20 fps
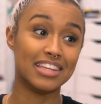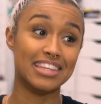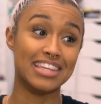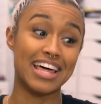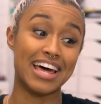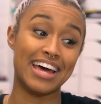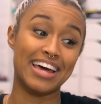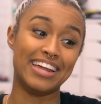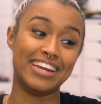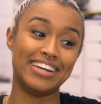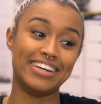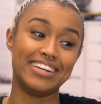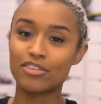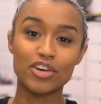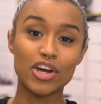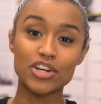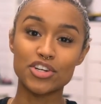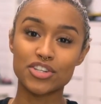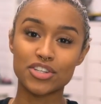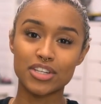and then
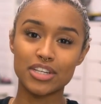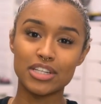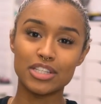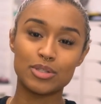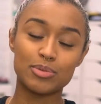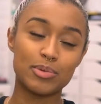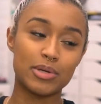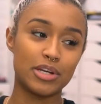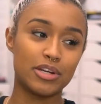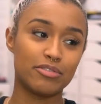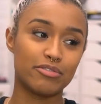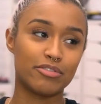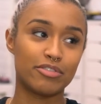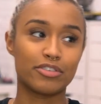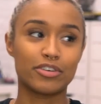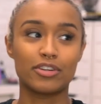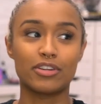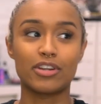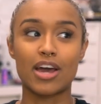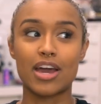eventually it's been in
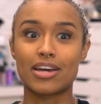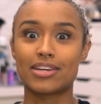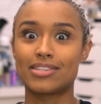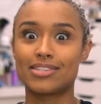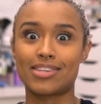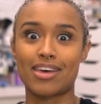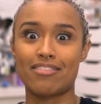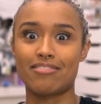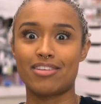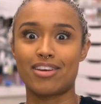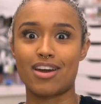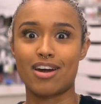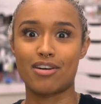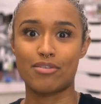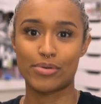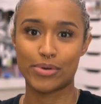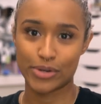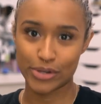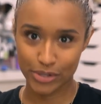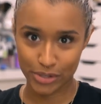for like seven
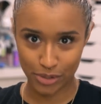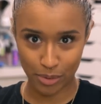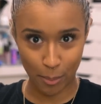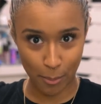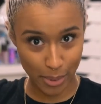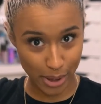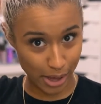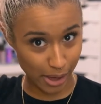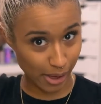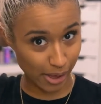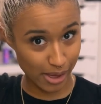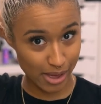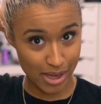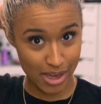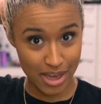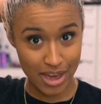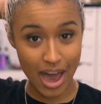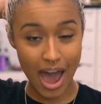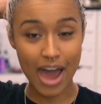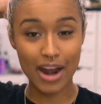hours, but
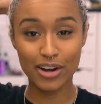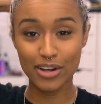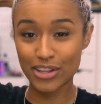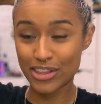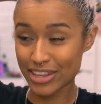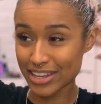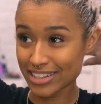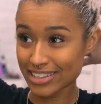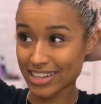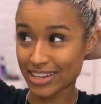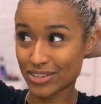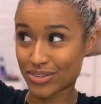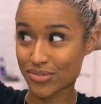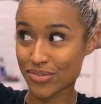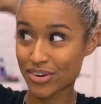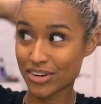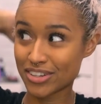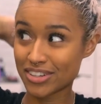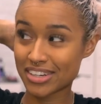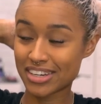I don't think that's
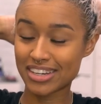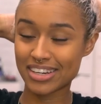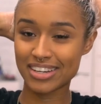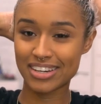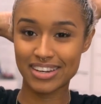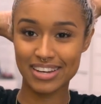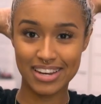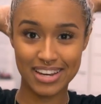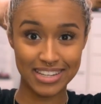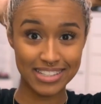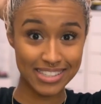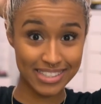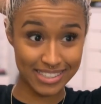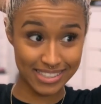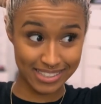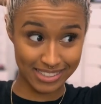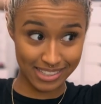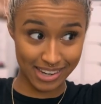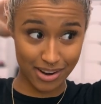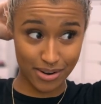really
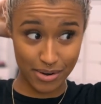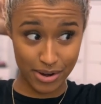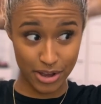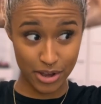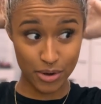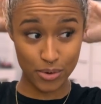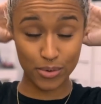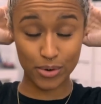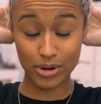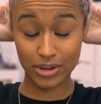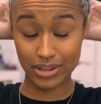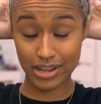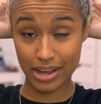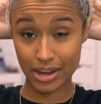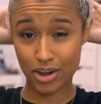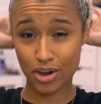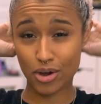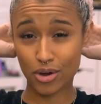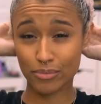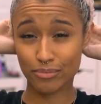necessary or like